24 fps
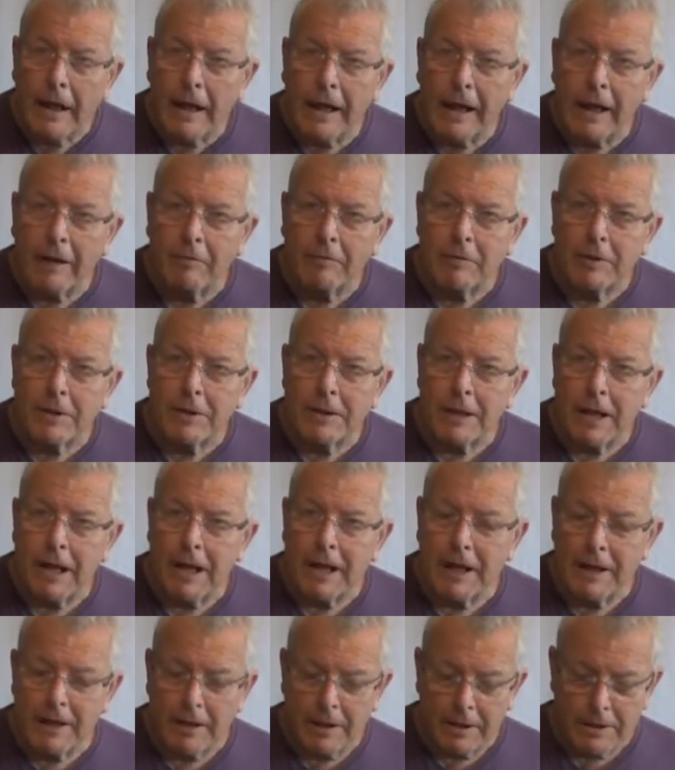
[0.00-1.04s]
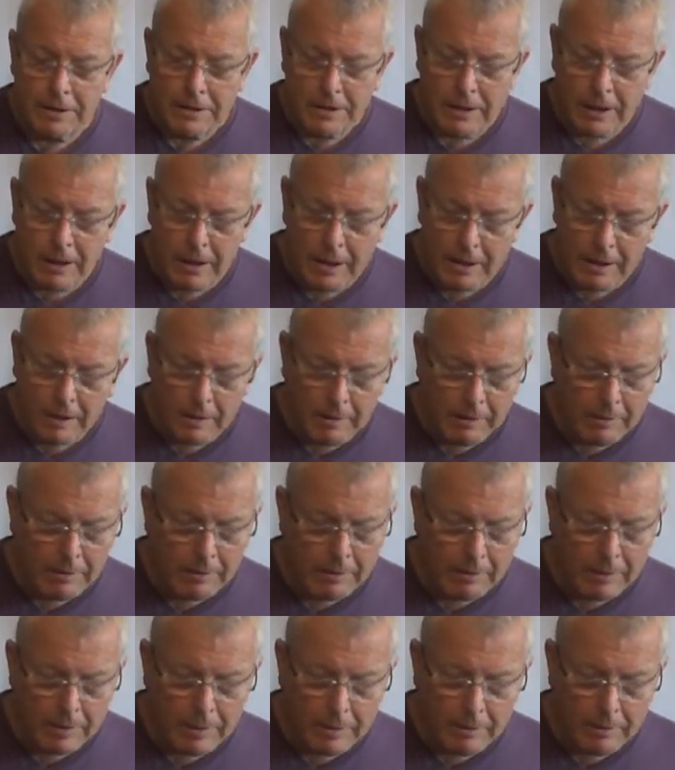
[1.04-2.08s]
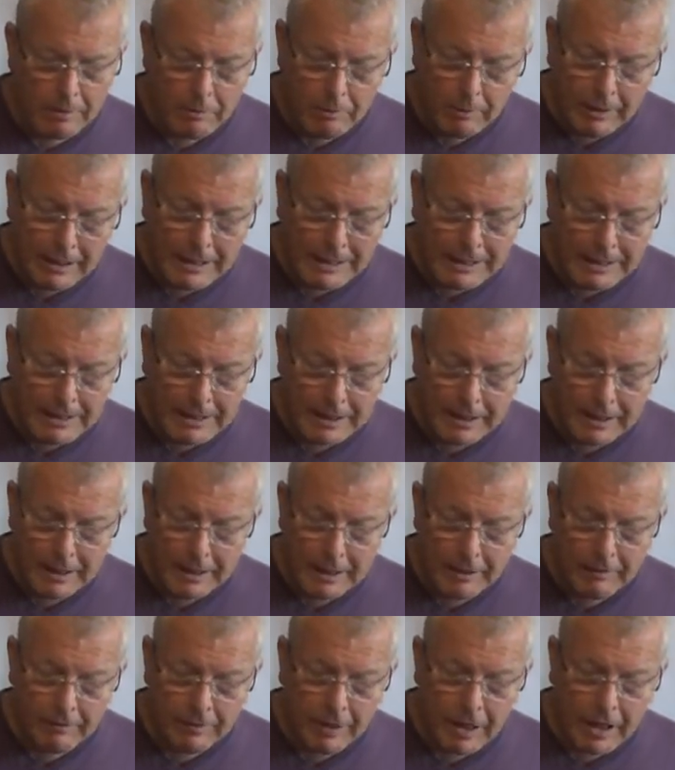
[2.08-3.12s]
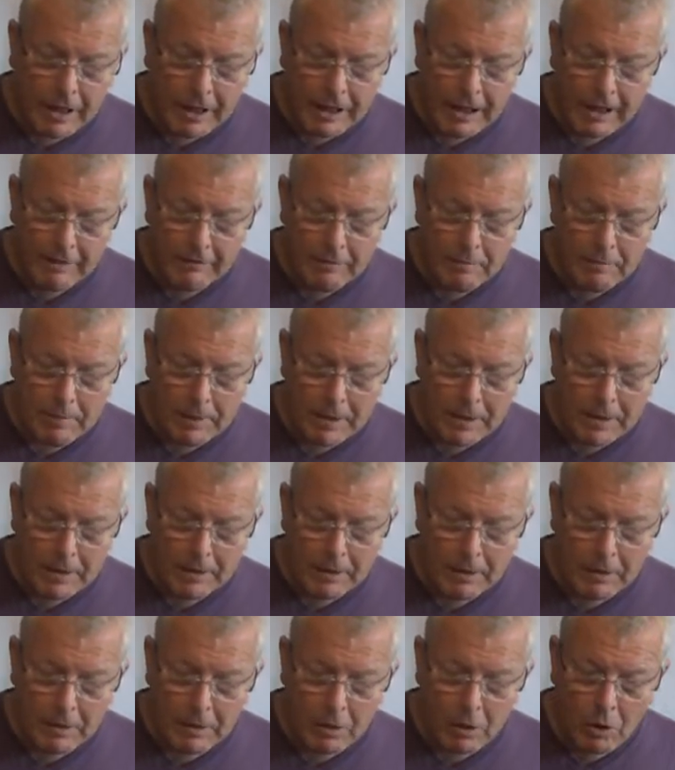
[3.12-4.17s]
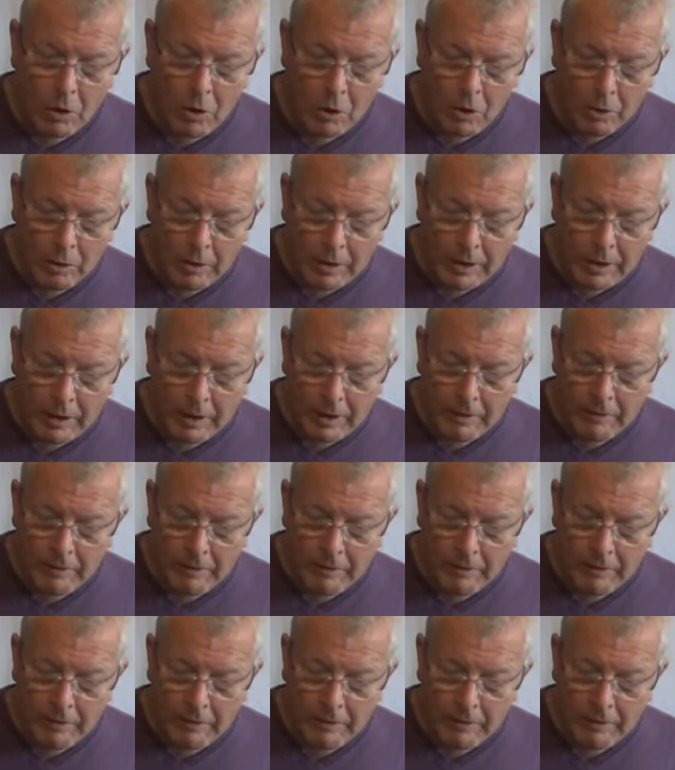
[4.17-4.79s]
I have to say that recently I've hardly ever been hungry.